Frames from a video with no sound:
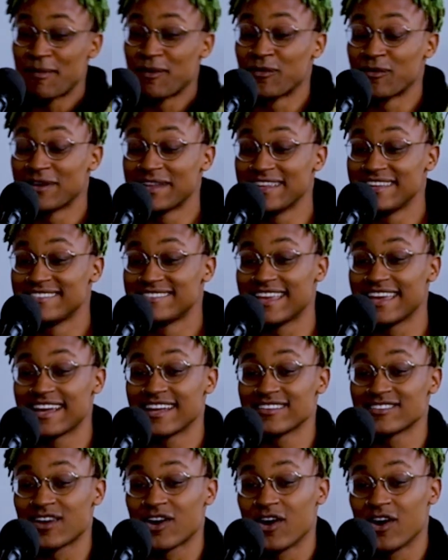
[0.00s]
People really
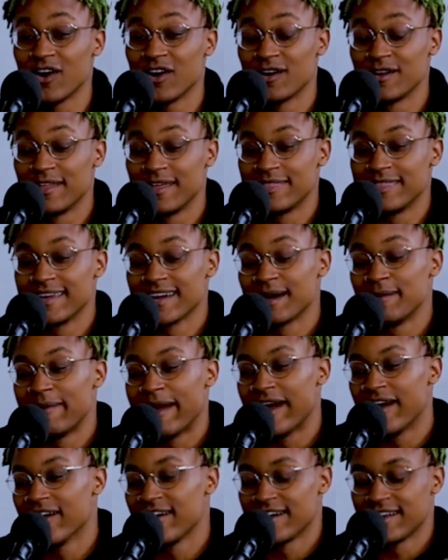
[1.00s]
take it to heart. They think I'm
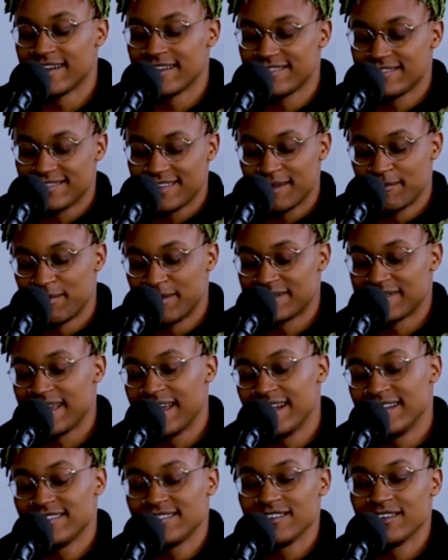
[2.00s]
arrogant and shit. But to
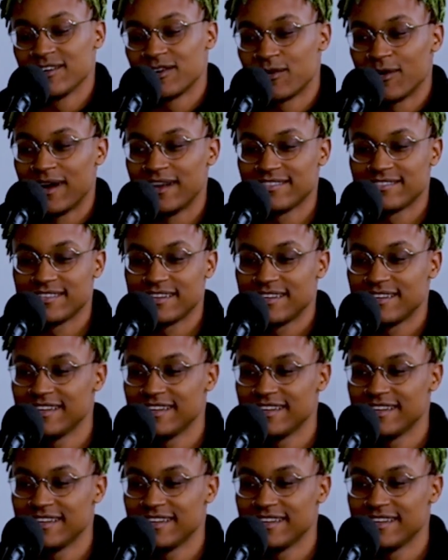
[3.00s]
answer your question,